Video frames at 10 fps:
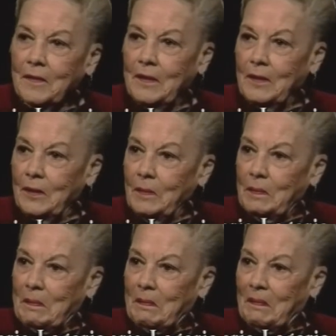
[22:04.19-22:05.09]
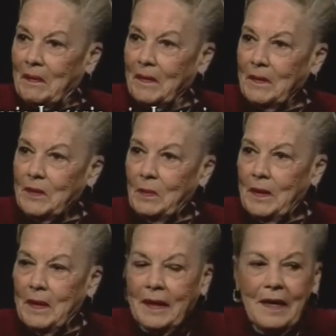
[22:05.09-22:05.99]
you know? Mm-hmm. There's a
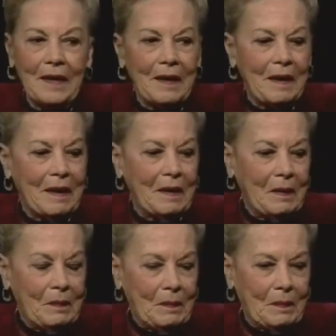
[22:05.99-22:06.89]
bond. Uh,